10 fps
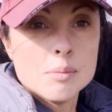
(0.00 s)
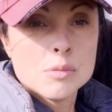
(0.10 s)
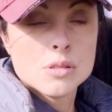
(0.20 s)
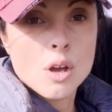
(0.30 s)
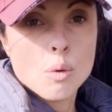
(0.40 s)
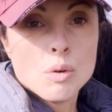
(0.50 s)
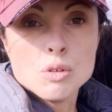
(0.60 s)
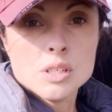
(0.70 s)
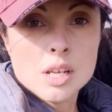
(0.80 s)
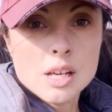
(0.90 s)
So we'll
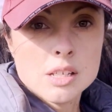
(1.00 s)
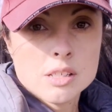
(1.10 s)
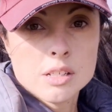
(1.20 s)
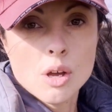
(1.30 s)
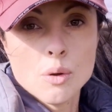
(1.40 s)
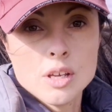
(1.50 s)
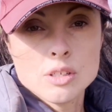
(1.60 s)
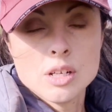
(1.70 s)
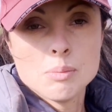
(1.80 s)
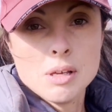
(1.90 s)
just take it slow. He's
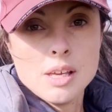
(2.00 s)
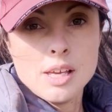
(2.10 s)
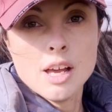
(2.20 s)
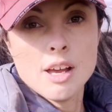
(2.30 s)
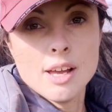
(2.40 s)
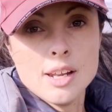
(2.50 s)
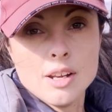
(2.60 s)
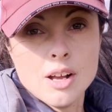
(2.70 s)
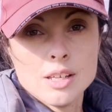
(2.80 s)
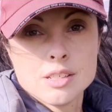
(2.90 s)
going to be a
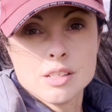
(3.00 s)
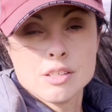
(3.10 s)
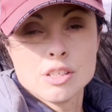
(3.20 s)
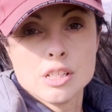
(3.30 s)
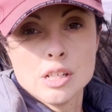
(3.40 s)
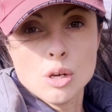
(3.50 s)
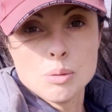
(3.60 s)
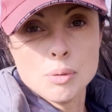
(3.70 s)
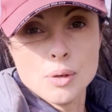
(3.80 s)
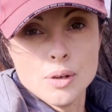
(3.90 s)
nice slow
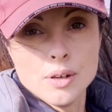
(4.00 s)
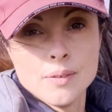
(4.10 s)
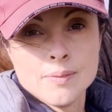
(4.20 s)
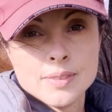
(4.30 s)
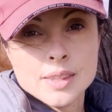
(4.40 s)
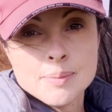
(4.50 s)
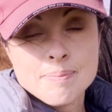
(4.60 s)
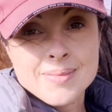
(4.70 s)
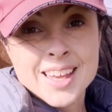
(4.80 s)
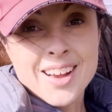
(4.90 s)
burn.
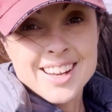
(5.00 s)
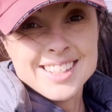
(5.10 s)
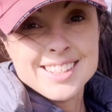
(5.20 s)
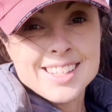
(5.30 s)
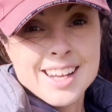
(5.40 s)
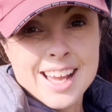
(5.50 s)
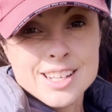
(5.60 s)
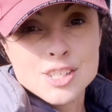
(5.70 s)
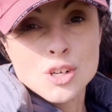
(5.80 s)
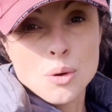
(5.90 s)
I did set
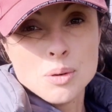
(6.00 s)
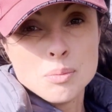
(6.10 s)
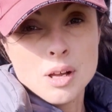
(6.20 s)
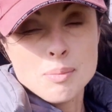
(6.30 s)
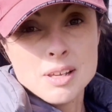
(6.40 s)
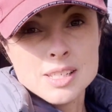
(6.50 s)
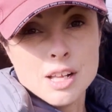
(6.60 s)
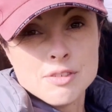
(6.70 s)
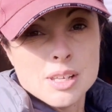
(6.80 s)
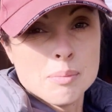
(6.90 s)
out to go and buy
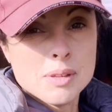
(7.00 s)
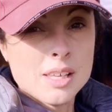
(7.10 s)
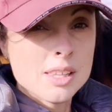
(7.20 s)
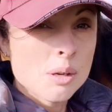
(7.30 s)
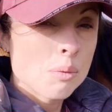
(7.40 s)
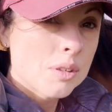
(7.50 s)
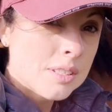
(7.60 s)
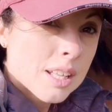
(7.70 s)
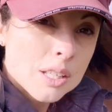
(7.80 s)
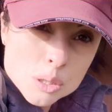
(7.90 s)
myself something that
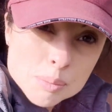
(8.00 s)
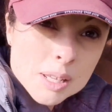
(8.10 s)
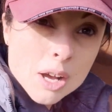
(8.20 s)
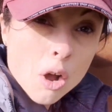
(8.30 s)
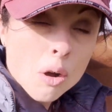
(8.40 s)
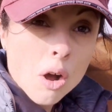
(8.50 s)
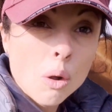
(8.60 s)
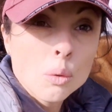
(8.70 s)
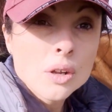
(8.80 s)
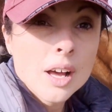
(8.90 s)
was a little bit
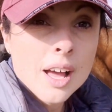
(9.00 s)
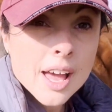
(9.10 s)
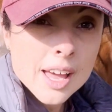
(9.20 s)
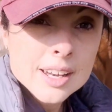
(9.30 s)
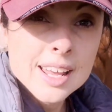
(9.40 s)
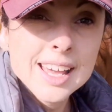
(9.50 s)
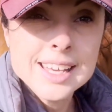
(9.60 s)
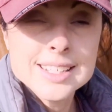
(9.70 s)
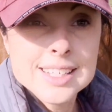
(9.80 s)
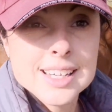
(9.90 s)
older and
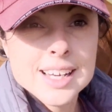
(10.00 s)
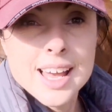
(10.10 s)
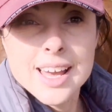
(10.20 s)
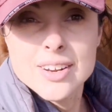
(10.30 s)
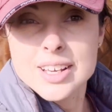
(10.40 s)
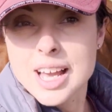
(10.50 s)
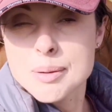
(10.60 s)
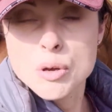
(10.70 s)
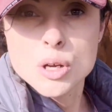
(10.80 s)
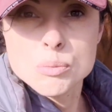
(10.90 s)
easier, and I
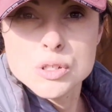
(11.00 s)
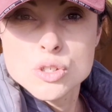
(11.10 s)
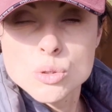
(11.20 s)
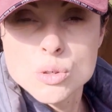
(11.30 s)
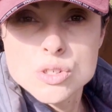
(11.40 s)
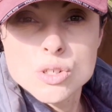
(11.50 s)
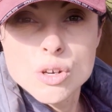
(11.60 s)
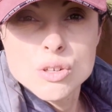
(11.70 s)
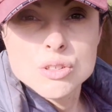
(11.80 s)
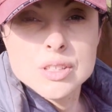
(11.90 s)
came home with George, so
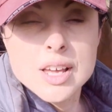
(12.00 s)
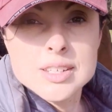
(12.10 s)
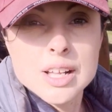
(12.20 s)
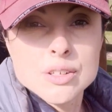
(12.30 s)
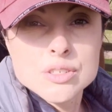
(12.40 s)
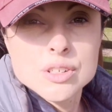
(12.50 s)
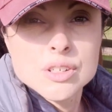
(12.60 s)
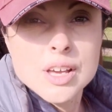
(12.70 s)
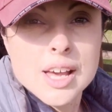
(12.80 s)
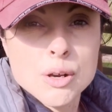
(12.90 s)
that tells
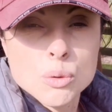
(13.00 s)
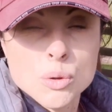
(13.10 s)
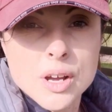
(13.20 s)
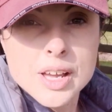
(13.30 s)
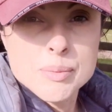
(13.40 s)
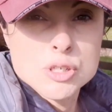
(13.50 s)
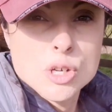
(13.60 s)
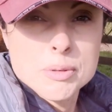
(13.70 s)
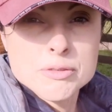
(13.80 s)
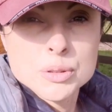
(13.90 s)
you how good I am at
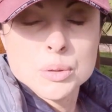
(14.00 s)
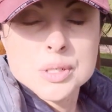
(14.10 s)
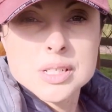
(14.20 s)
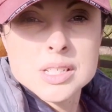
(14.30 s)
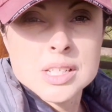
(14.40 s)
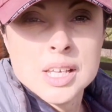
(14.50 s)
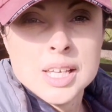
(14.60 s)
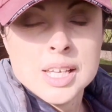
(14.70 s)
shopping for horses.